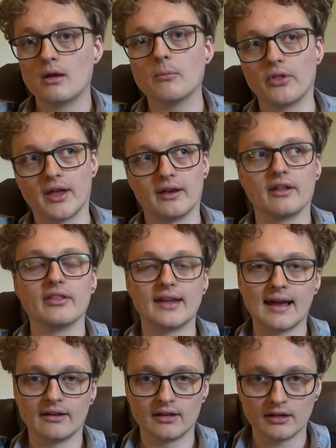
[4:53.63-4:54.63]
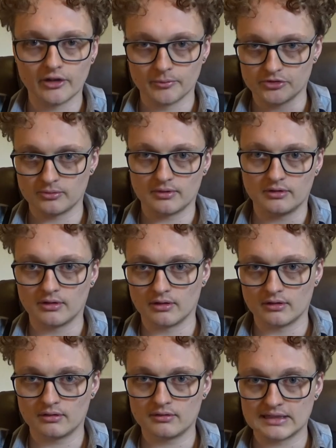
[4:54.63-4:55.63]
But then at the end it comes up with
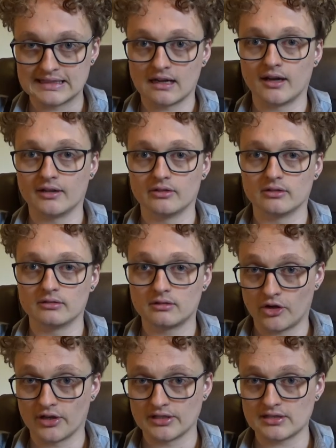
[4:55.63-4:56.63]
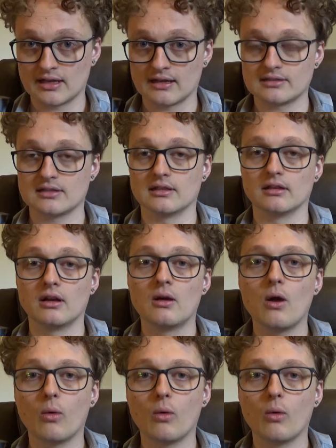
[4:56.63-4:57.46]
the title Koyaanisqatsi and